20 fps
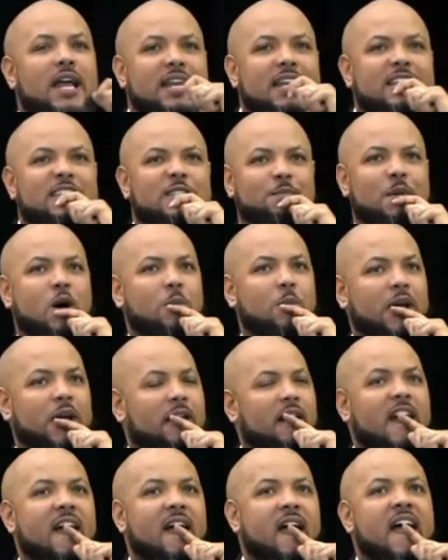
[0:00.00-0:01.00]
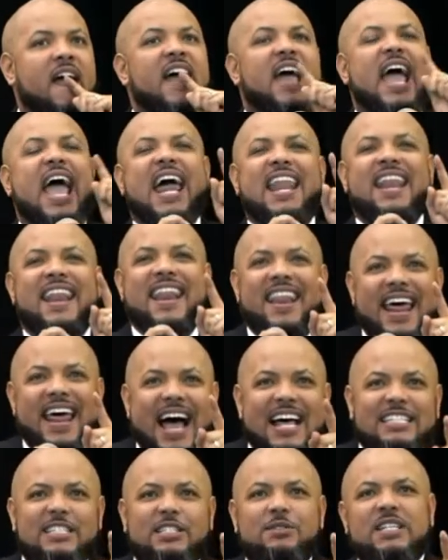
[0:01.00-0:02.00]
in this moment? And
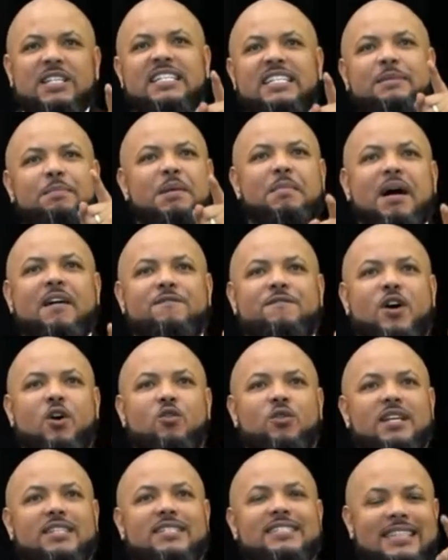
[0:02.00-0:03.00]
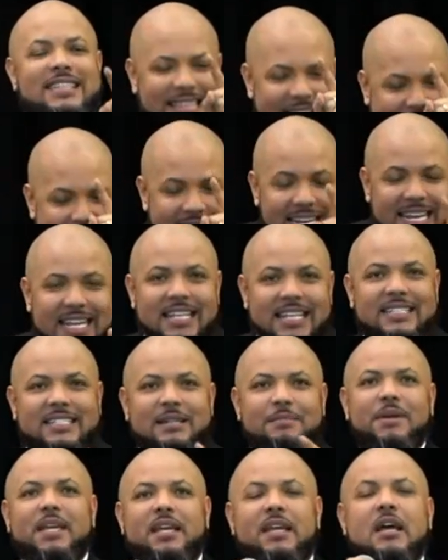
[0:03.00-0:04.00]
that needs to be my focus. That needs to
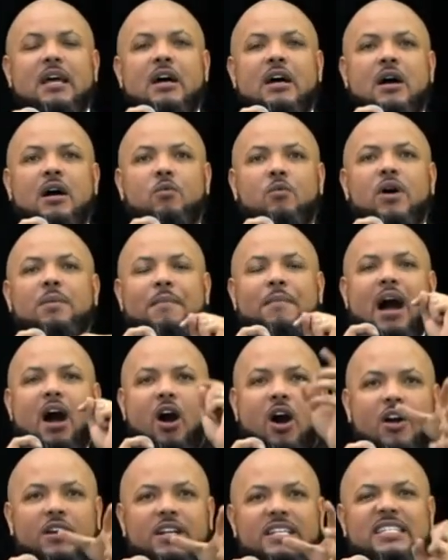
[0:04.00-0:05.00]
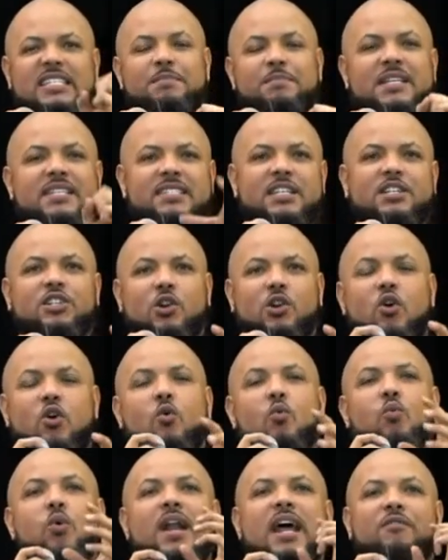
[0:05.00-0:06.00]
be what my heart needs to be centered on.
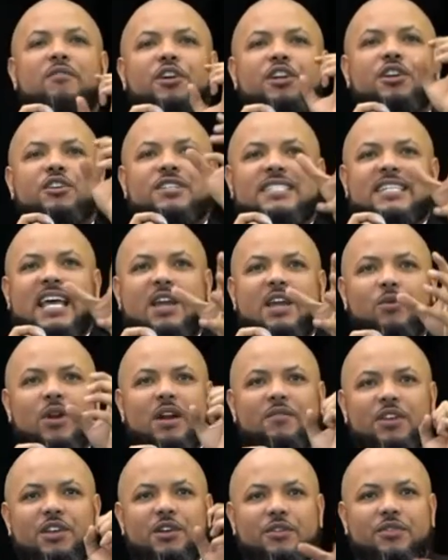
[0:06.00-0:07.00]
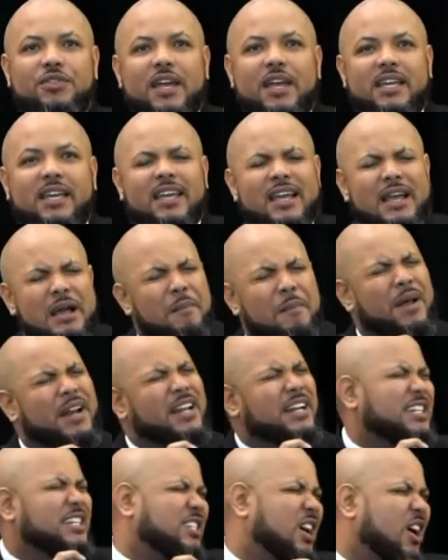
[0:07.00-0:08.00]
Whatever you're saying, whatever you're thinking. But
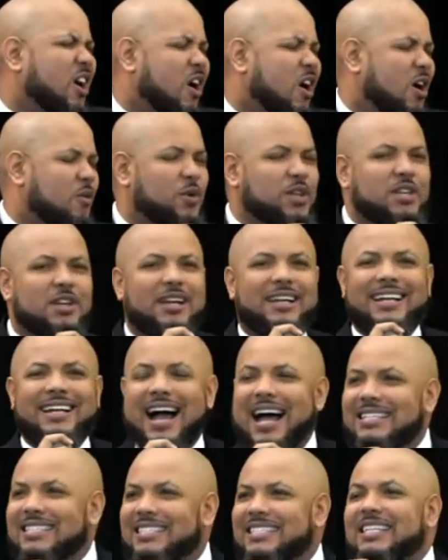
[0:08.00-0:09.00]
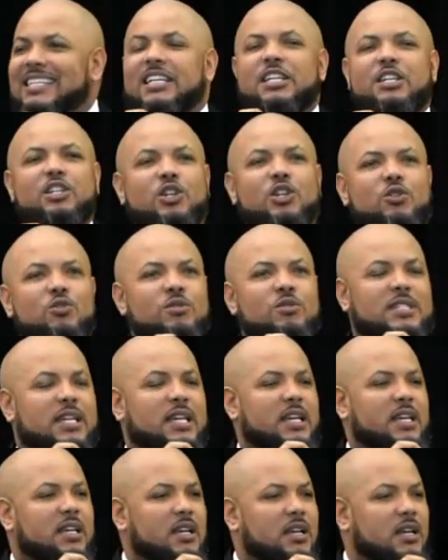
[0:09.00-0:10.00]
it is hard when you're constantly
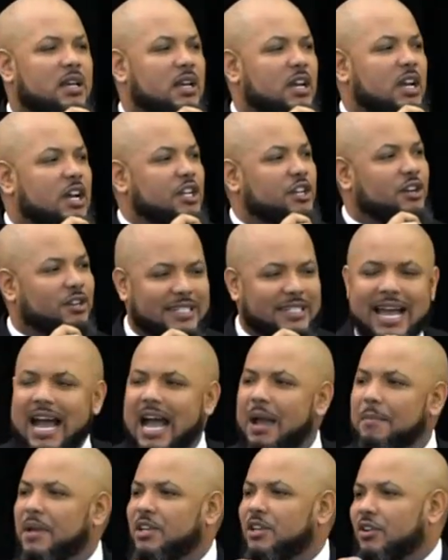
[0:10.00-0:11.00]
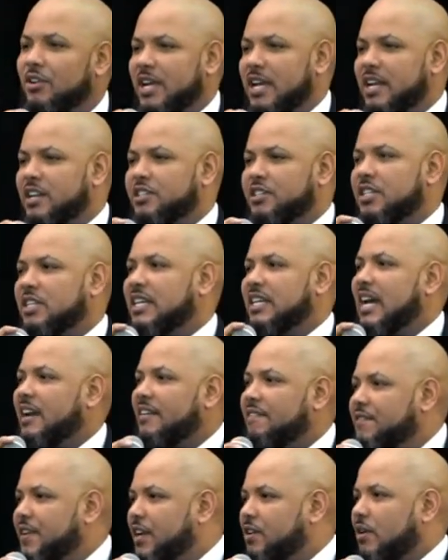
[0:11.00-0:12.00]
using your time and your energy to kind
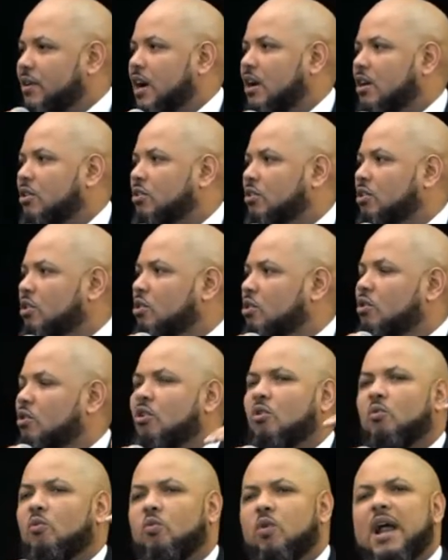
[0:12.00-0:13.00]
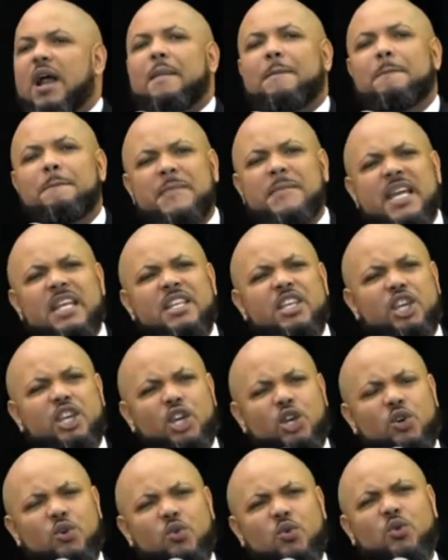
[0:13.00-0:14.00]
of figure out what
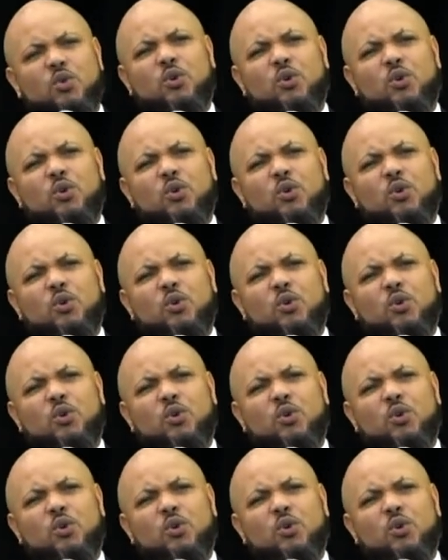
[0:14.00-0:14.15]
menu